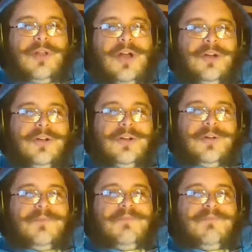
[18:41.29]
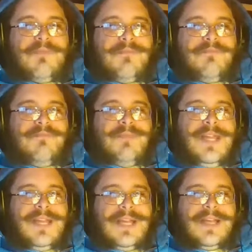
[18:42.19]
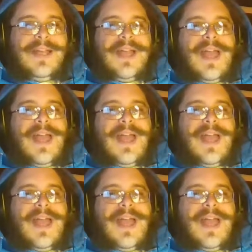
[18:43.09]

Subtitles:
longer meeting.